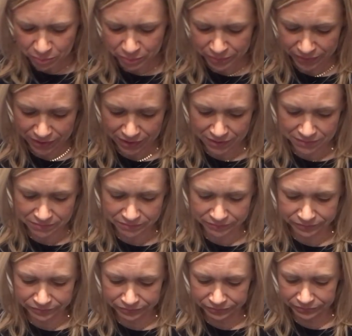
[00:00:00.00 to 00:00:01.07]
But
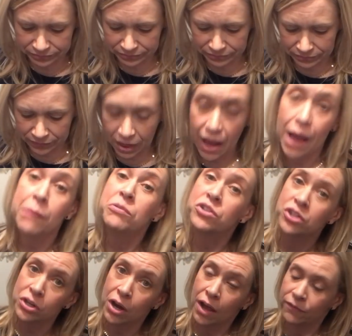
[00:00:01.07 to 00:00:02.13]
I'm
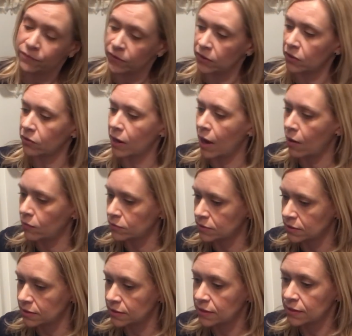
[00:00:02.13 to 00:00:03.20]
sure I'll figure
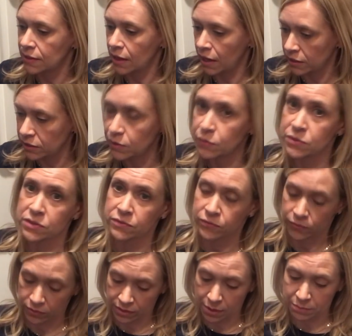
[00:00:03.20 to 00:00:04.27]
out a use
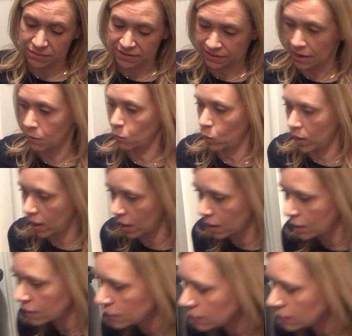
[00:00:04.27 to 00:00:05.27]
for them somewhere.